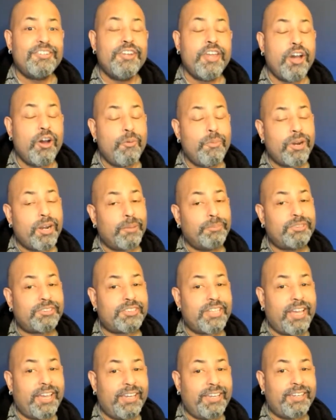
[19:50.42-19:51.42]
No, but I'm
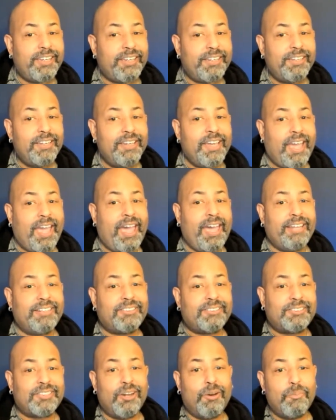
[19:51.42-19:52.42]
saying at
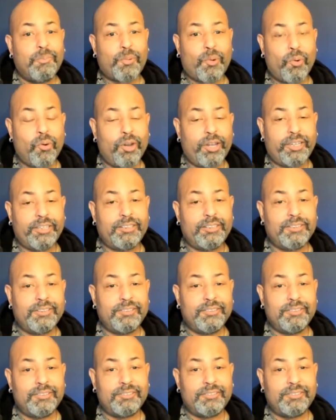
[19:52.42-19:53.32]
some point